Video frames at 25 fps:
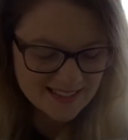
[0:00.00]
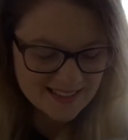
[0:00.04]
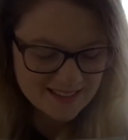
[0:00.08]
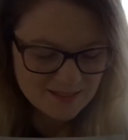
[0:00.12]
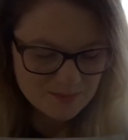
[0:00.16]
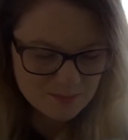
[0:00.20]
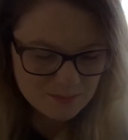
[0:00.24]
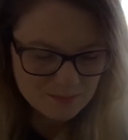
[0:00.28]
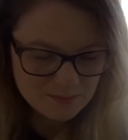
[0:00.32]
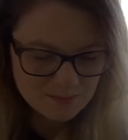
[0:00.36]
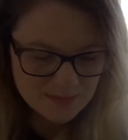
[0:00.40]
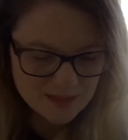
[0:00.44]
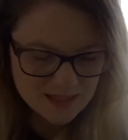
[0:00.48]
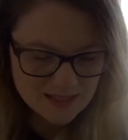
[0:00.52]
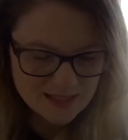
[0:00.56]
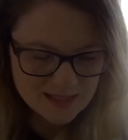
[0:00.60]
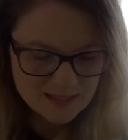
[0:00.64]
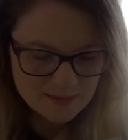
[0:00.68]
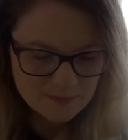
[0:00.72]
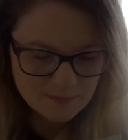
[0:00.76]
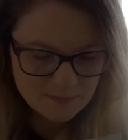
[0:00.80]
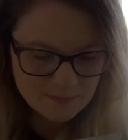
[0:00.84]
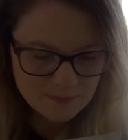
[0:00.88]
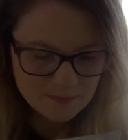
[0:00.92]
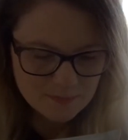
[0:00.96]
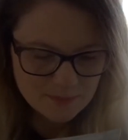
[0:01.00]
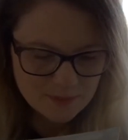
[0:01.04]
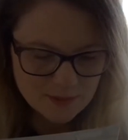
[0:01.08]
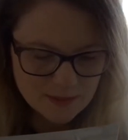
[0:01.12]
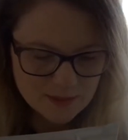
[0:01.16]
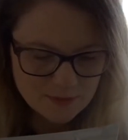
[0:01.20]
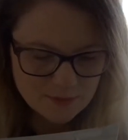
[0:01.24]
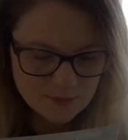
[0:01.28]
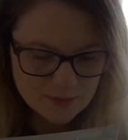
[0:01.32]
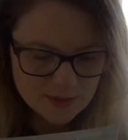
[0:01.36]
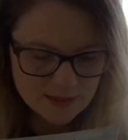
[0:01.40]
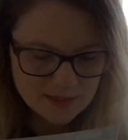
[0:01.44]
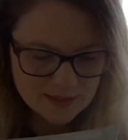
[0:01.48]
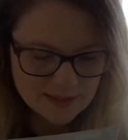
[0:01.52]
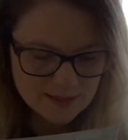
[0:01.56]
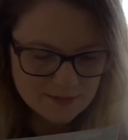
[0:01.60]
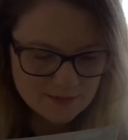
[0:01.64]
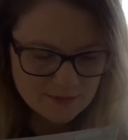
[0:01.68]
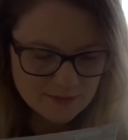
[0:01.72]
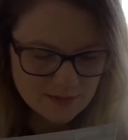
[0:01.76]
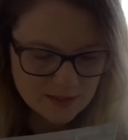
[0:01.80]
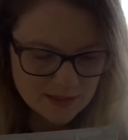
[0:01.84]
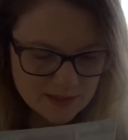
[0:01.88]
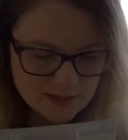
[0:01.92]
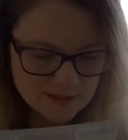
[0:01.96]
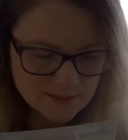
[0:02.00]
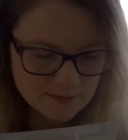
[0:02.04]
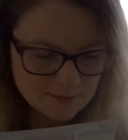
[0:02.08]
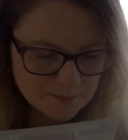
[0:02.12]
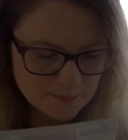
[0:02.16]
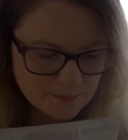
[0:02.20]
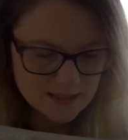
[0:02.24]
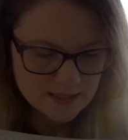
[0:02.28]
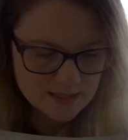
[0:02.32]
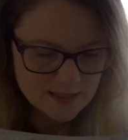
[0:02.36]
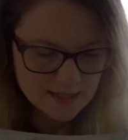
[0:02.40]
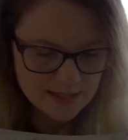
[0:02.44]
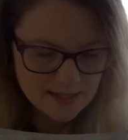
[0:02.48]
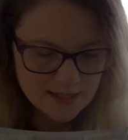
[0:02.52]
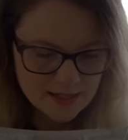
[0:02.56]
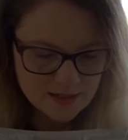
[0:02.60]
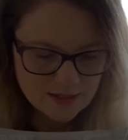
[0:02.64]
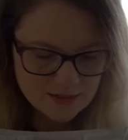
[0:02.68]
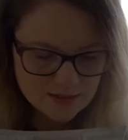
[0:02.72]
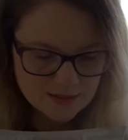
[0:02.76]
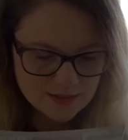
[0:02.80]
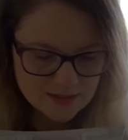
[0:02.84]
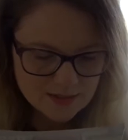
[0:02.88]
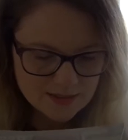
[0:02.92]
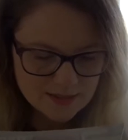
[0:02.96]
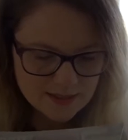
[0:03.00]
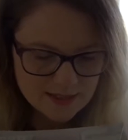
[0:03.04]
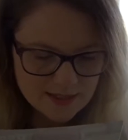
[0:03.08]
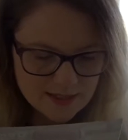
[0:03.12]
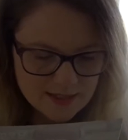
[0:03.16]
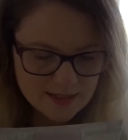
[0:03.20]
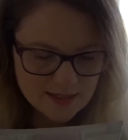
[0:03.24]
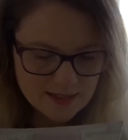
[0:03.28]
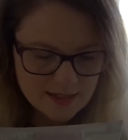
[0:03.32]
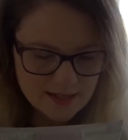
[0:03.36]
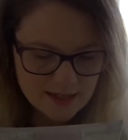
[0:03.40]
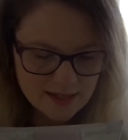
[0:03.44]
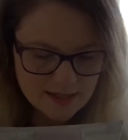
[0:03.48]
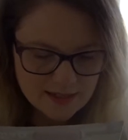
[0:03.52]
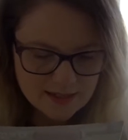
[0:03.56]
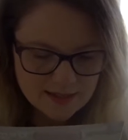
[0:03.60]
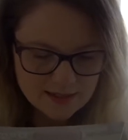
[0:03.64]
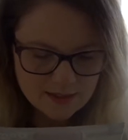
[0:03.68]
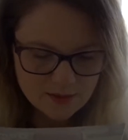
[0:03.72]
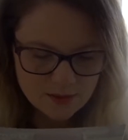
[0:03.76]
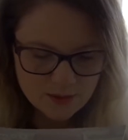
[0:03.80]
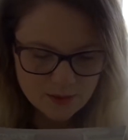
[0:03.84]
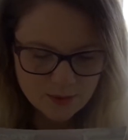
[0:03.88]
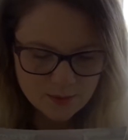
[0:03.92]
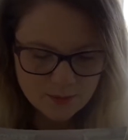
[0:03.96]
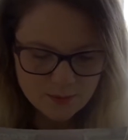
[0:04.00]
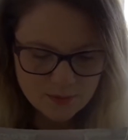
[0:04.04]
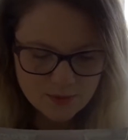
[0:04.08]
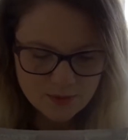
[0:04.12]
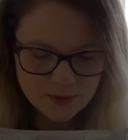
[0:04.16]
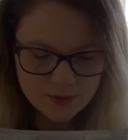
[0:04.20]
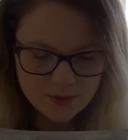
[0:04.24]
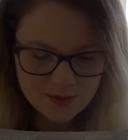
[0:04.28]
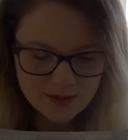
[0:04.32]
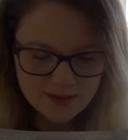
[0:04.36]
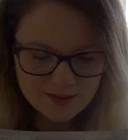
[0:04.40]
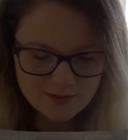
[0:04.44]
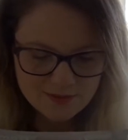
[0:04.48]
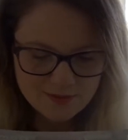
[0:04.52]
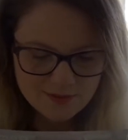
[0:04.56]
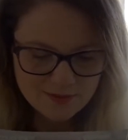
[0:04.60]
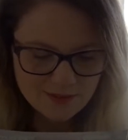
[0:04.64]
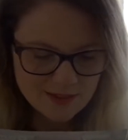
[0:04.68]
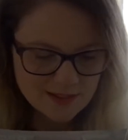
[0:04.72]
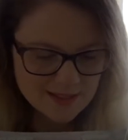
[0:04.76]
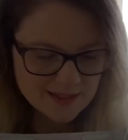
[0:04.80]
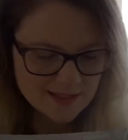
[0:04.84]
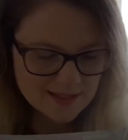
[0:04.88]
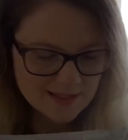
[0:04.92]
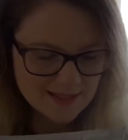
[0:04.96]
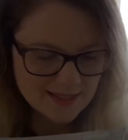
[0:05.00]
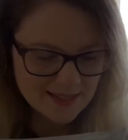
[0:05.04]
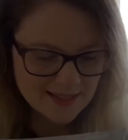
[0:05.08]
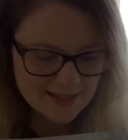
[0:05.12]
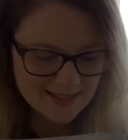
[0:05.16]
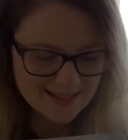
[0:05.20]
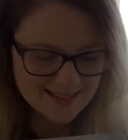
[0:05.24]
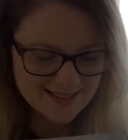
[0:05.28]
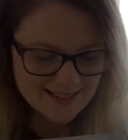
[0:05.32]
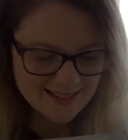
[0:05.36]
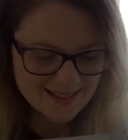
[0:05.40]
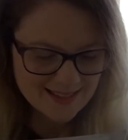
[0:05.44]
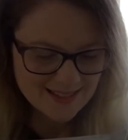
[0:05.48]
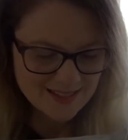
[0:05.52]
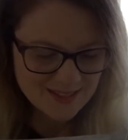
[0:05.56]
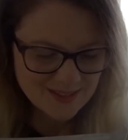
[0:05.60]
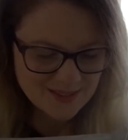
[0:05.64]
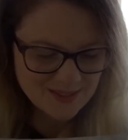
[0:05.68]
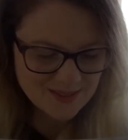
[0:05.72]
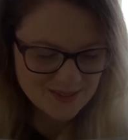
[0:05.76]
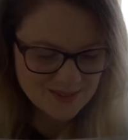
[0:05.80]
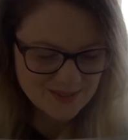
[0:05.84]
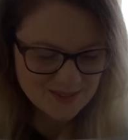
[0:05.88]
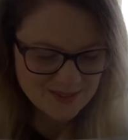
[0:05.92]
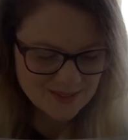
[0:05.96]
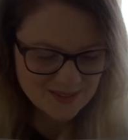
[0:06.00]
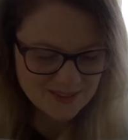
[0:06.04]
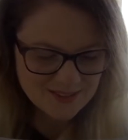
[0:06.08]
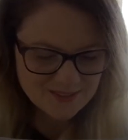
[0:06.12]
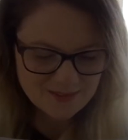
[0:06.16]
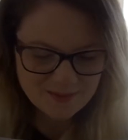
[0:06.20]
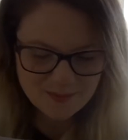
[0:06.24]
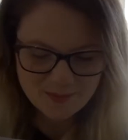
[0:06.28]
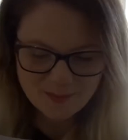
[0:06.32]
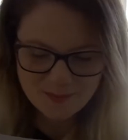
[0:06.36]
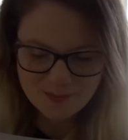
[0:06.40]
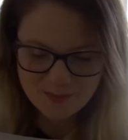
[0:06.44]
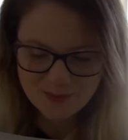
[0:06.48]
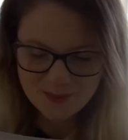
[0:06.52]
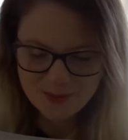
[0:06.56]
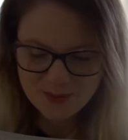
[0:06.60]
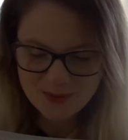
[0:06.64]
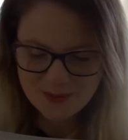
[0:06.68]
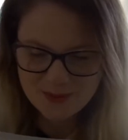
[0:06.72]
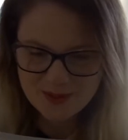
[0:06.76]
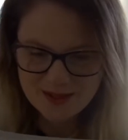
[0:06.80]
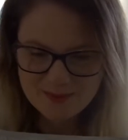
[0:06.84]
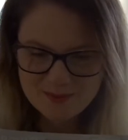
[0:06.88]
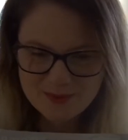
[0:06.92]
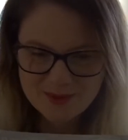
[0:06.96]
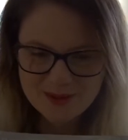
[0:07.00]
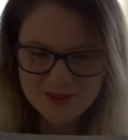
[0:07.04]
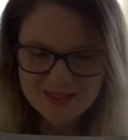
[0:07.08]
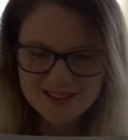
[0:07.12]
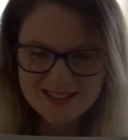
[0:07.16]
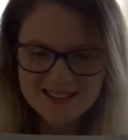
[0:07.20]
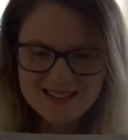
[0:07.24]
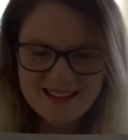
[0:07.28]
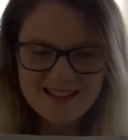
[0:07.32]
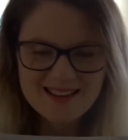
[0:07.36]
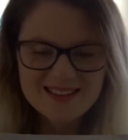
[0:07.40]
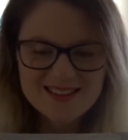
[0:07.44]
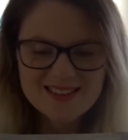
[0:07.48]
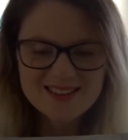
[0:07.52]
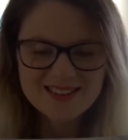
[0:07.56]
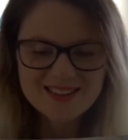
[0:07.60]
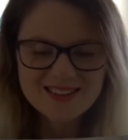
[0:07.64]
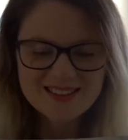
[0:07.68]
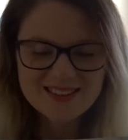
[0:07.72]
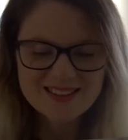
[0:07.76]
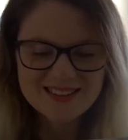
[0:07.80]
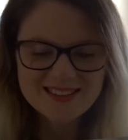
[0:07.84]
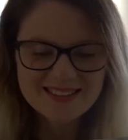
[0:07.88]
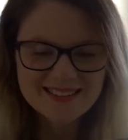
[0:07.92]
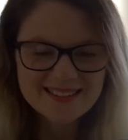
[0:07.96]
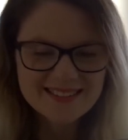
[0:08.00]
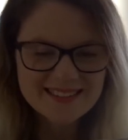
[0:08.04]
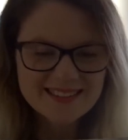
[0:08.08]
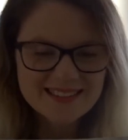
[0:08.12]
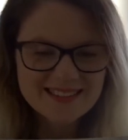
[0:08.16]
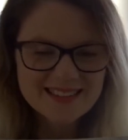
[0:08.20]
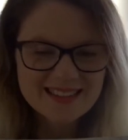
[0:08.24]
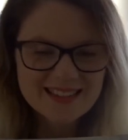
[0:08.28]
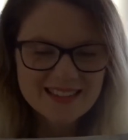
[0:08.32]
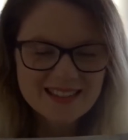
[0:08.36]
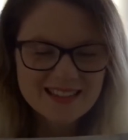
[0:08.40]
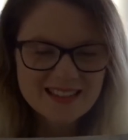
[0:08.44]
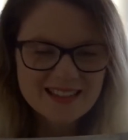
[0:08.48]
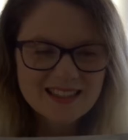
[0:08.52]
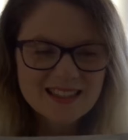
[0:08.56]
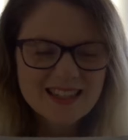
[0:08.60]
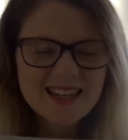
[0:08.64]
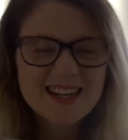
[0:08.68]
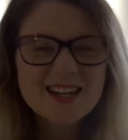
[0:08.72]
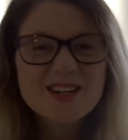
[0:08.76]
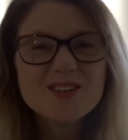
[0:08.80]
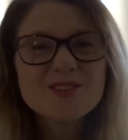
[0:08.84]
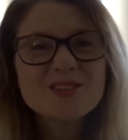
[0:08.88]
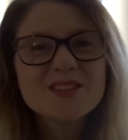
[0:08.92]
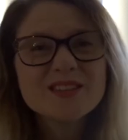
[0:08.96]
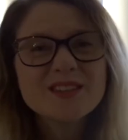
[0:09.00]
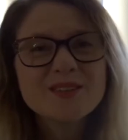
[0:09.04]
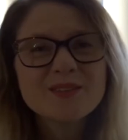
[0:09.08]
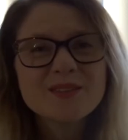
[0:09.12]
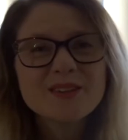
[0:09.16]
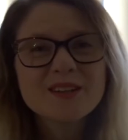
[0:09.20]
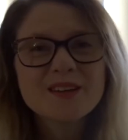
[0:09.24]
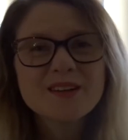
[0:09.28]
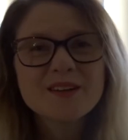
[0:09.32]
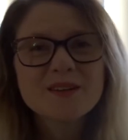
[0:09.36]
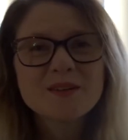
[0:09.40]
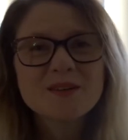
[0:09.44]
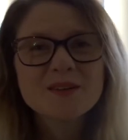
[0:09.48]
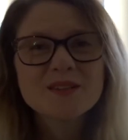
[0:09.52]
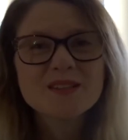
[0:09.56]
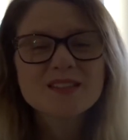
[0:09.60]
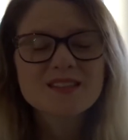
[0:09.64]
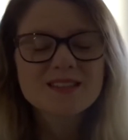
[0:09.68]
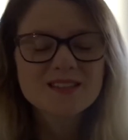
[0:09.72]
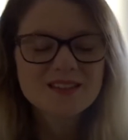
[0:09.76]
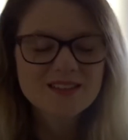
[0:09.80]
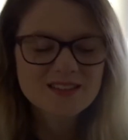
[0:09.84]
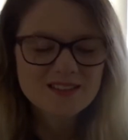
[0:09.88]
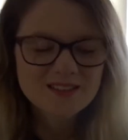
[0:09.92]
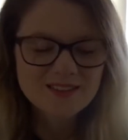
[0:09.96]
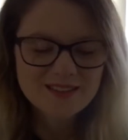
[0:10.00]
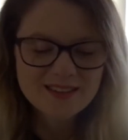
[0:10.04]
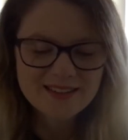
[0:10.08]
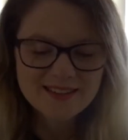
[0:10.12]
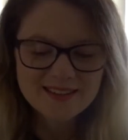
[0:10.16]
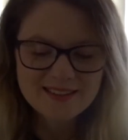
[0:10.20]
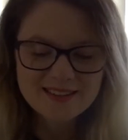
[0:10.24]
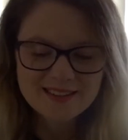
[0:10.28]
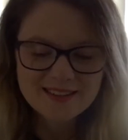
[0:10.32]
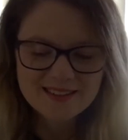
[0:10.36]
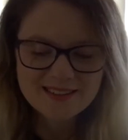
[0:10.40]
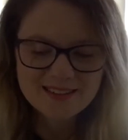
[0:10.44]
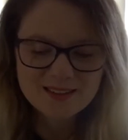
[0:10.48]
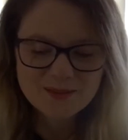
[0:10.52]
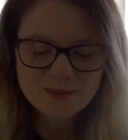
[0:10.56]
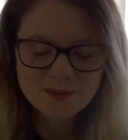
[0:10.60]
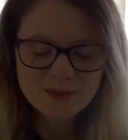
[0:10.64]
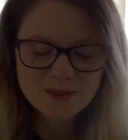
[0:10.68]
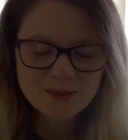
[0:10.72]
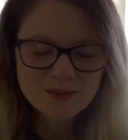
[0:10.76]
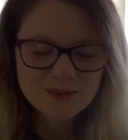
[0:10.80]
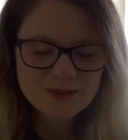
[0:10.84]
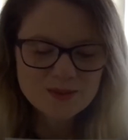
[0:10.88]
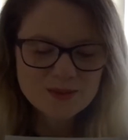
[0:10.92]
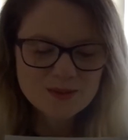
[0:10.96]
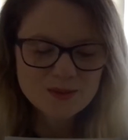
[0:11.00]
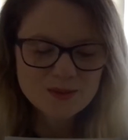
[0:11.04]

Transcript: It must be really fun. Stay healthy and hope you have fun days. Thank you, love, Korea Box. Aww, I really want to go to Korea. I want to go to